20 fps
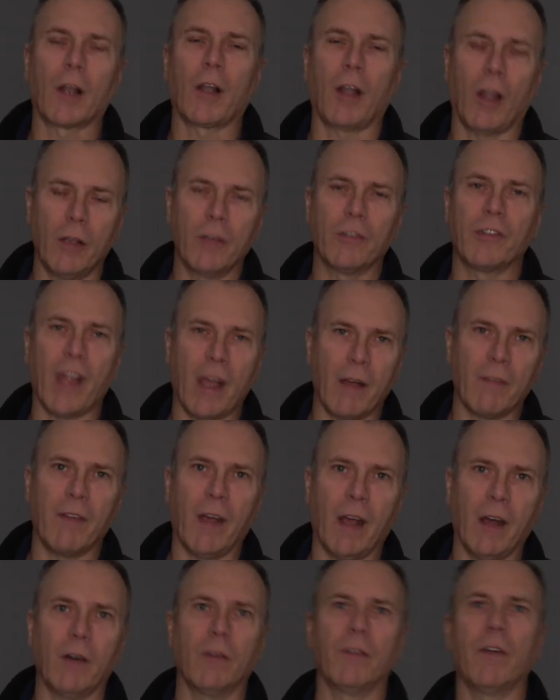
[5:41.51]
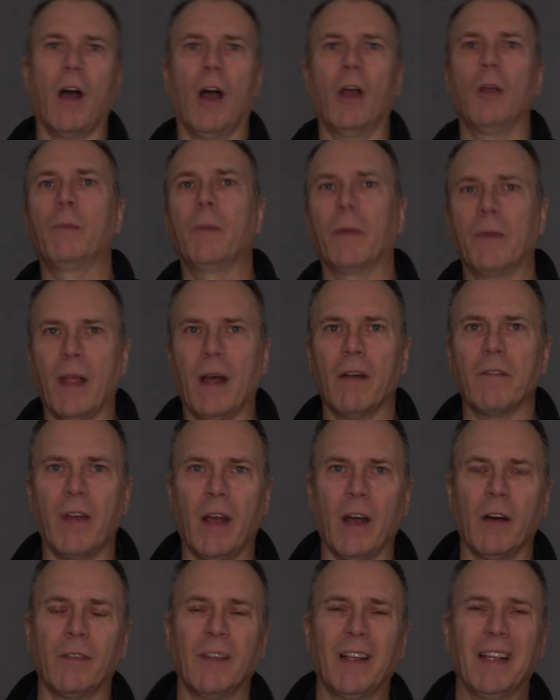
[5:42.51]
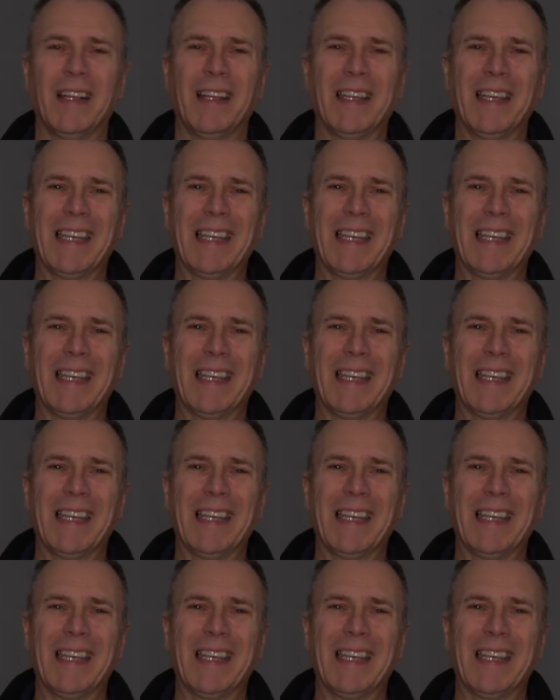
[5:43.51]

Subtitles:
close that valve, open that valve,